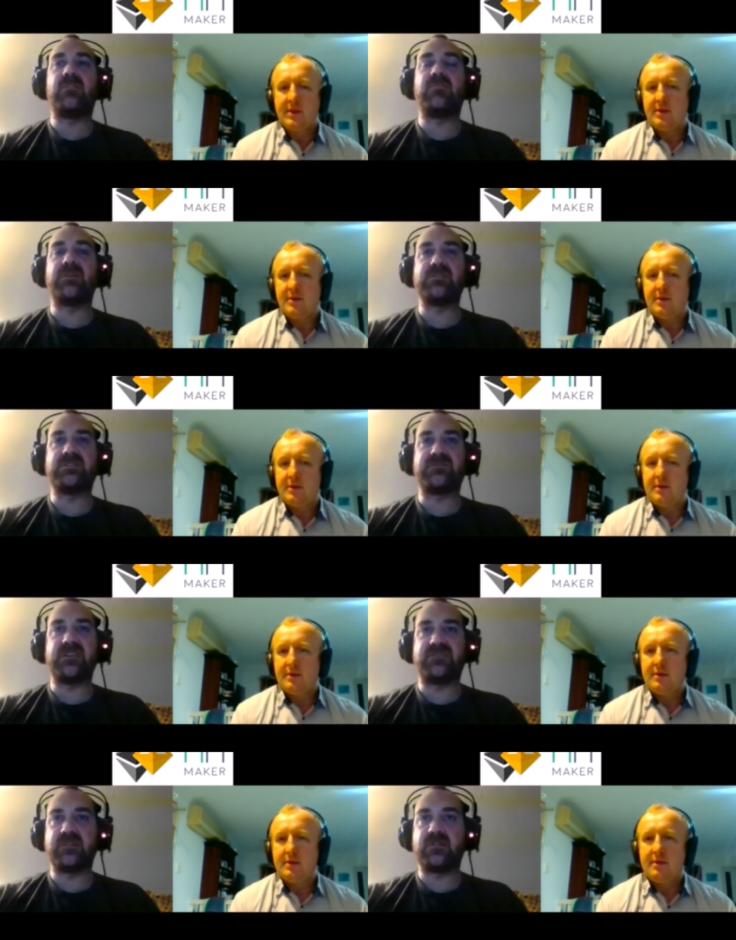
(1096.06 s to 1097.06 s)
Speaker 1: whole bunch of
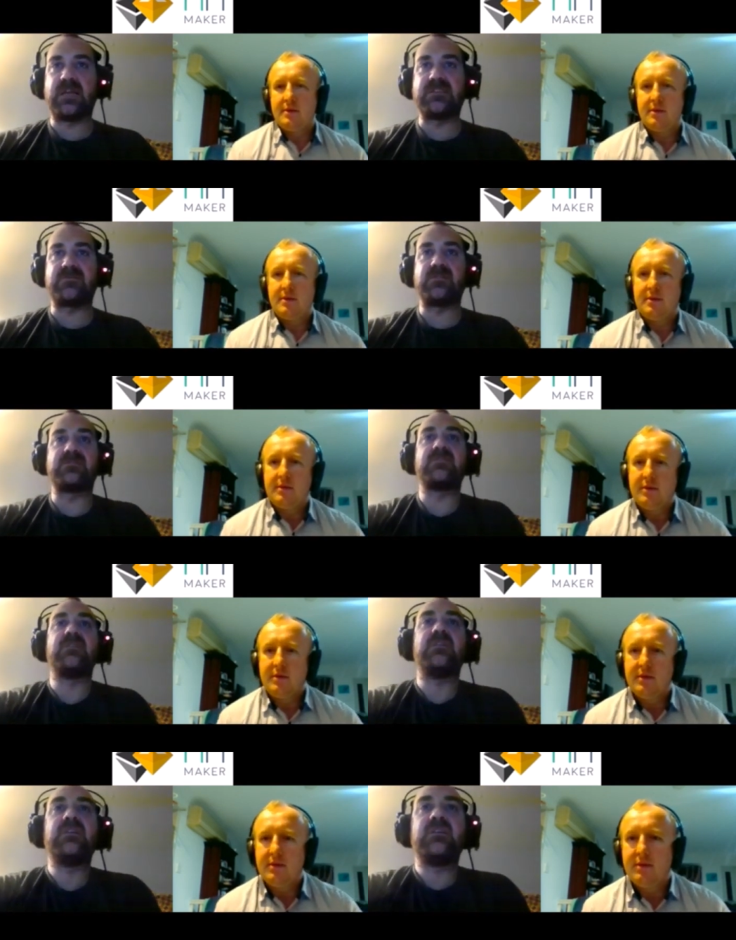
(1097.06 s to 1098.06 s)
different collaterals.
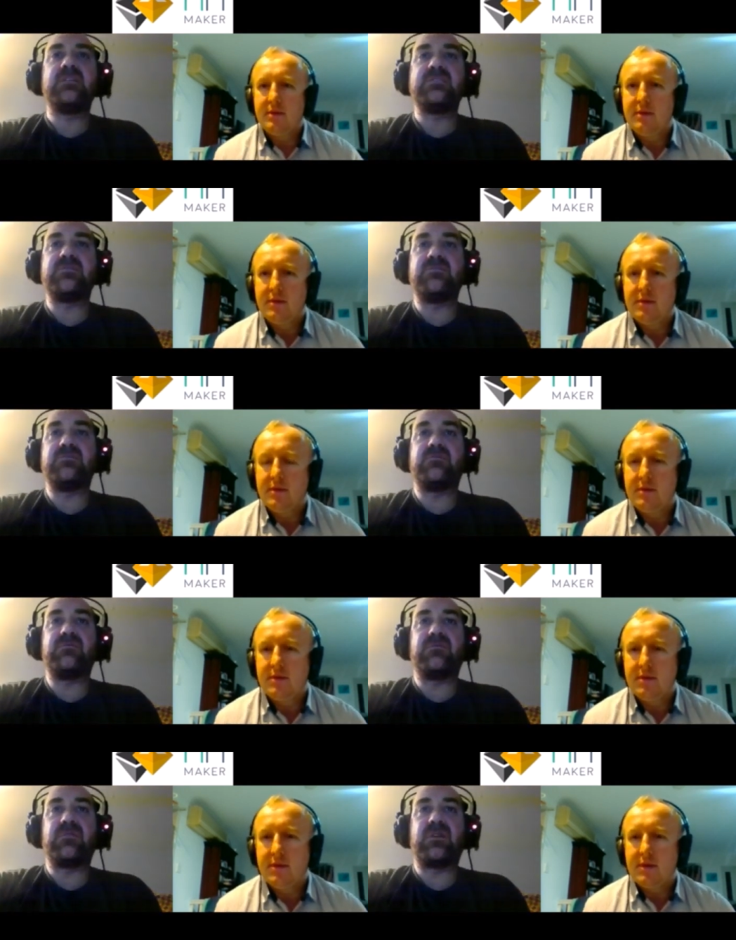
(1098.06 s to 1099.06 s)
So
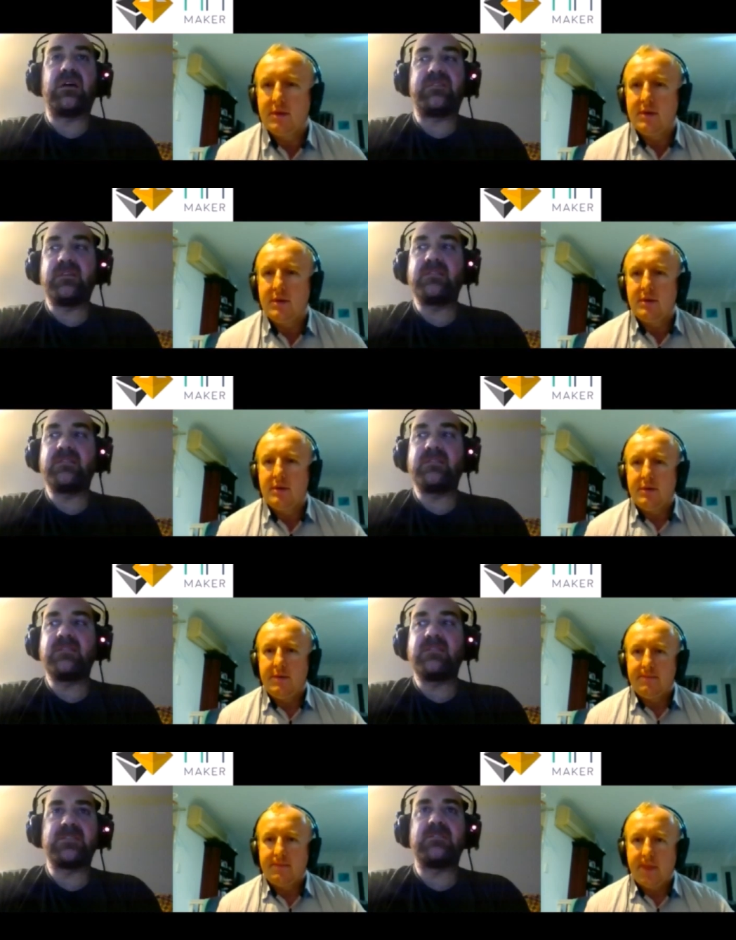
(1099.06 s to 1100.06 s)
I think that
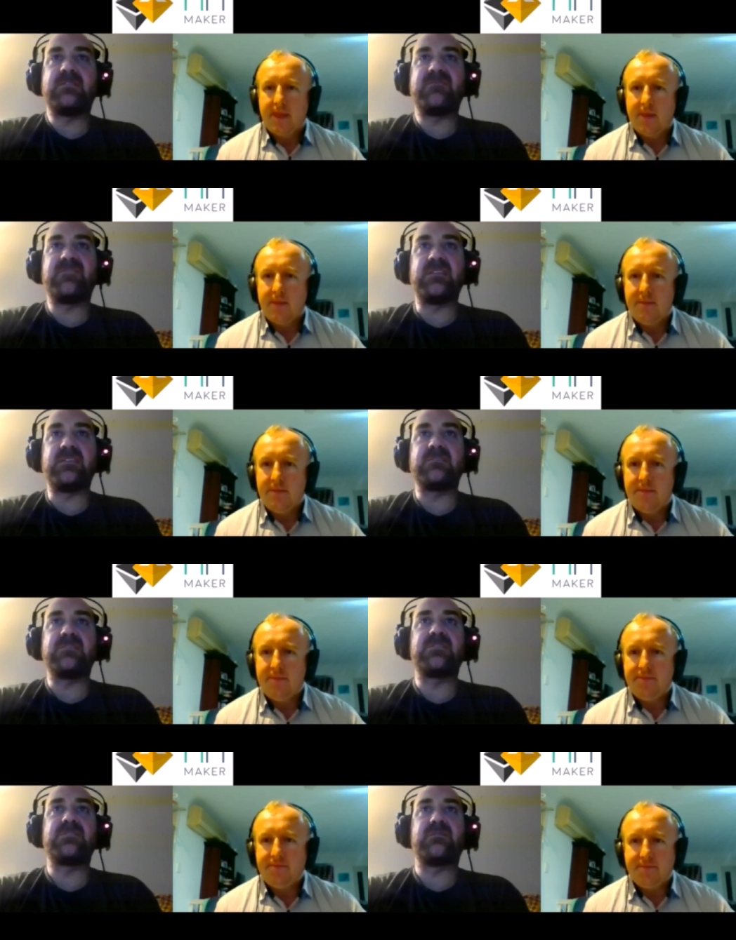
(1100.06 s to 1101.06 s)
gives it an
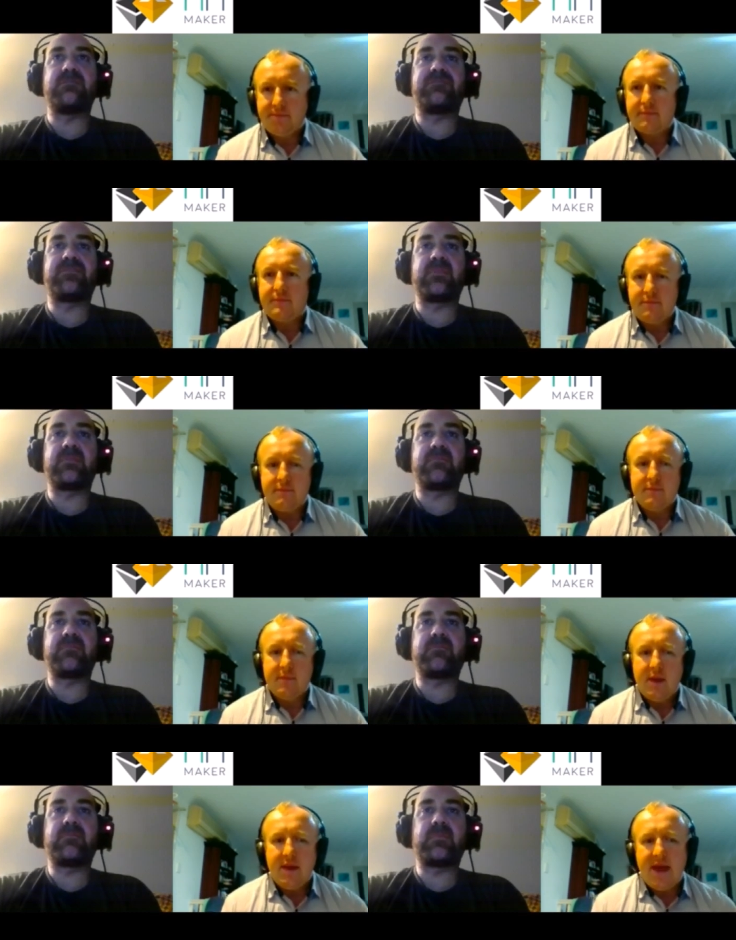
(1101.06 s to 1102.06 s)
advantage.
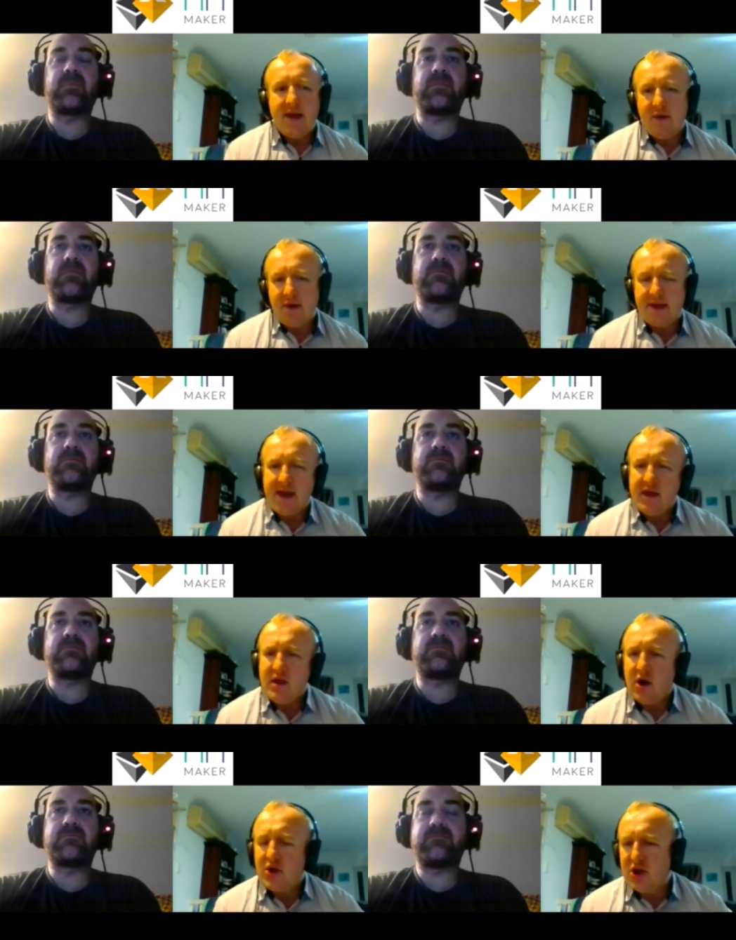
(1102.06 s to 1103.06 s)
Speaker 2: Yeah, well, okay.
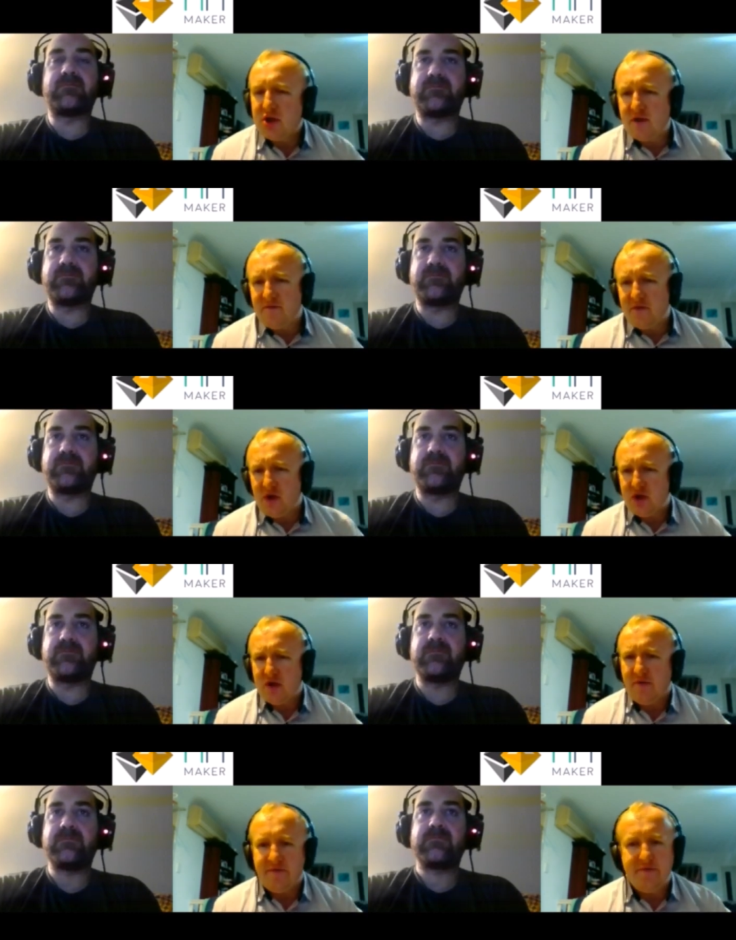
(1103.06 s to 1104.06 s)
Just the future
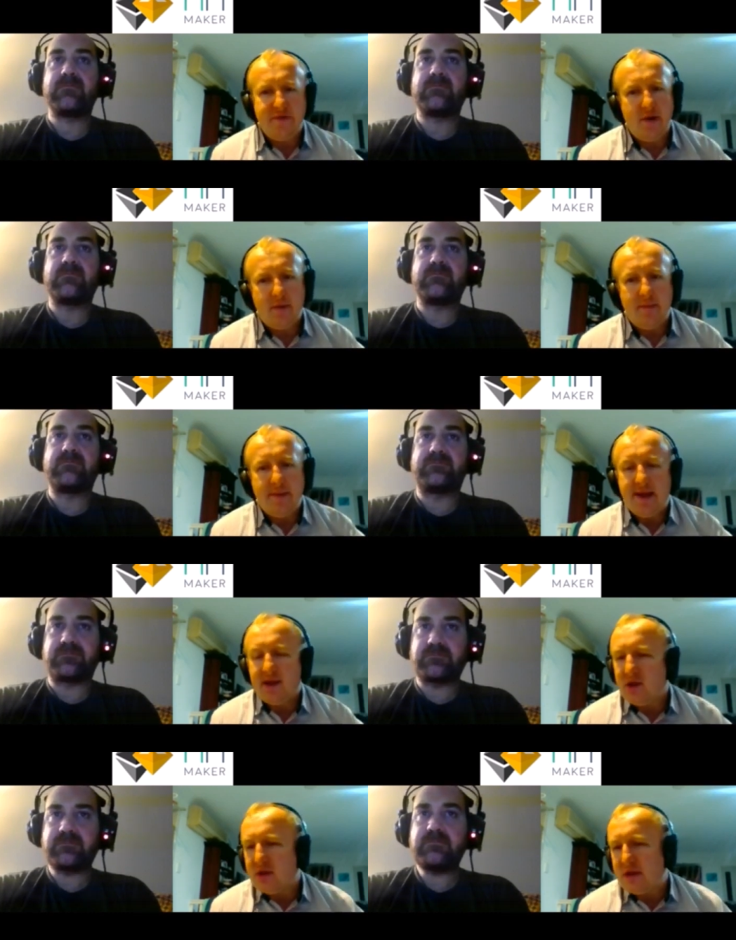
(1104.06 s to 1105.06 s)
of Ethereum, I mean,
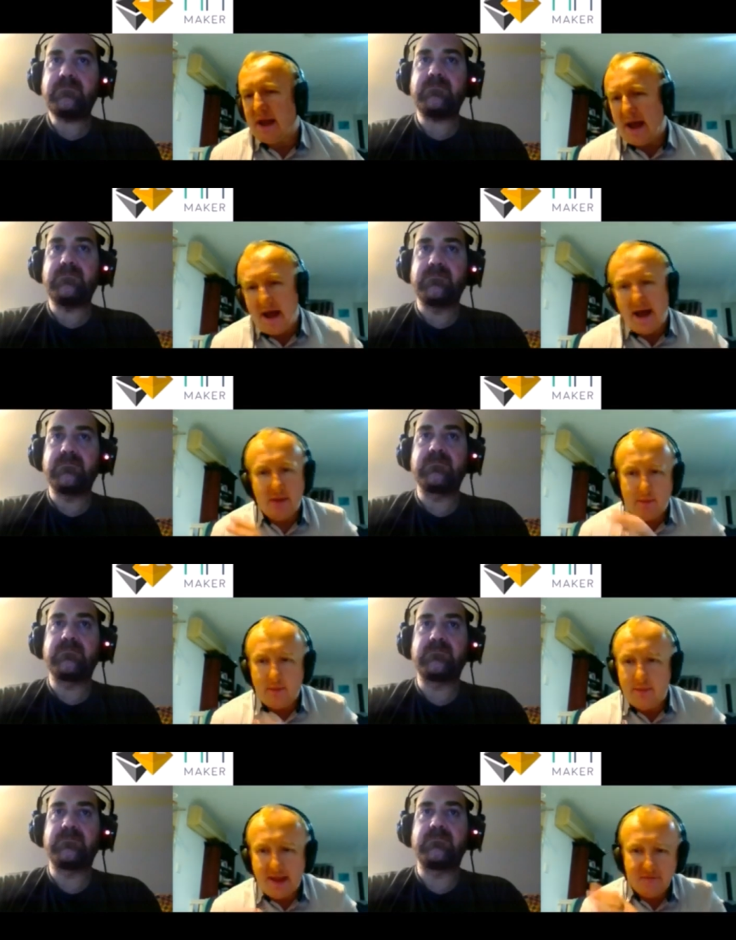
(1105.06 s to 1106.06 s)
just how the
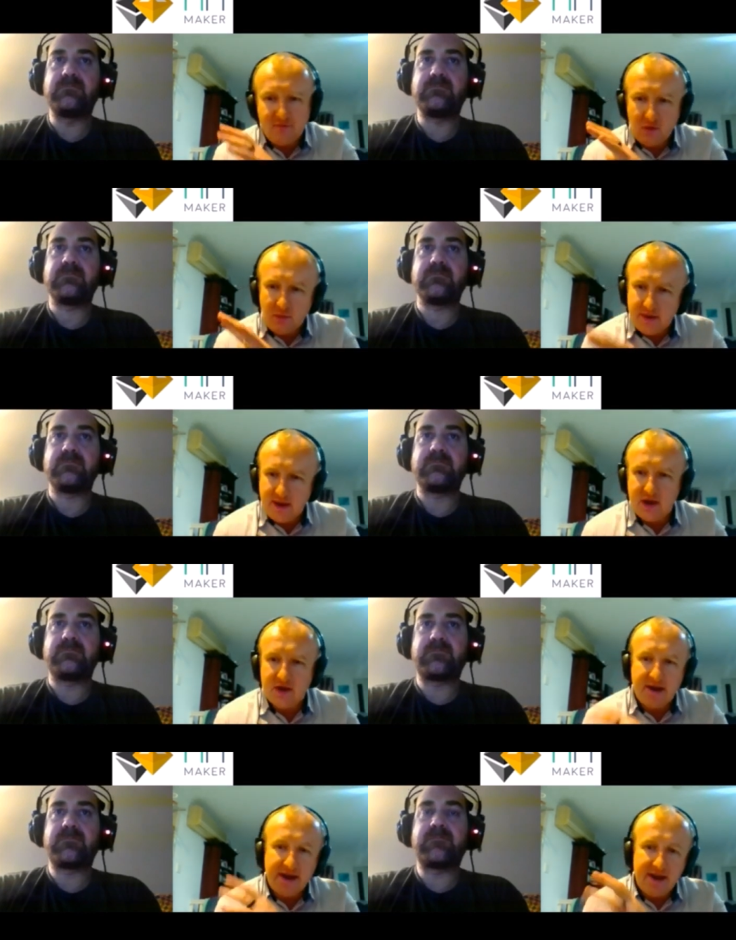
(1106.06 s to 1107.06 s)
platform would
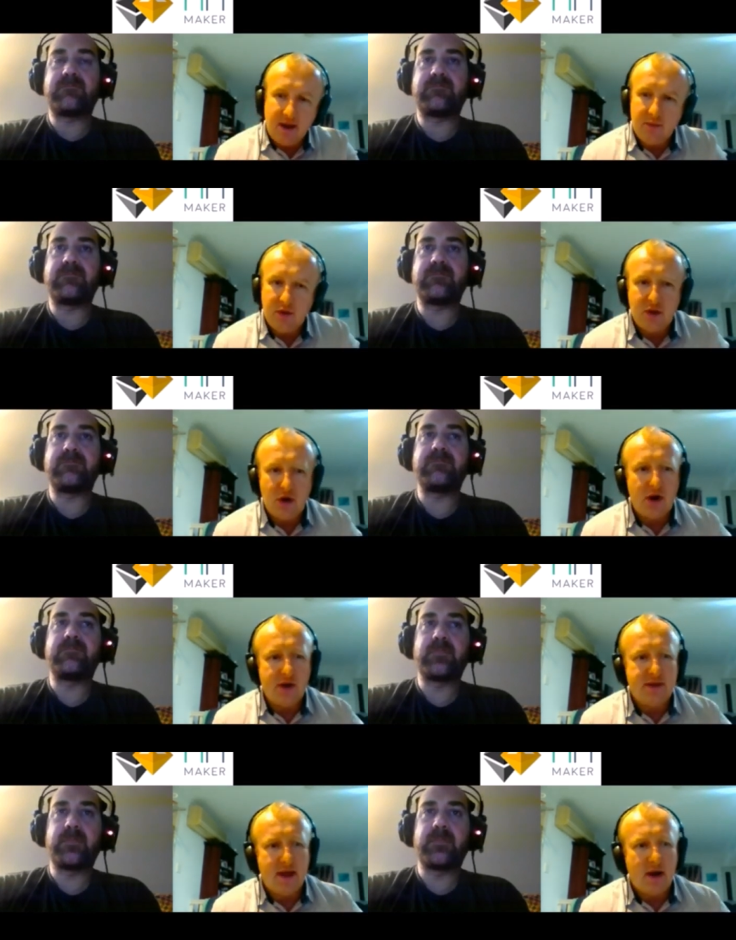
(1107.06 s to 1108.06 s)
integrate and help you guys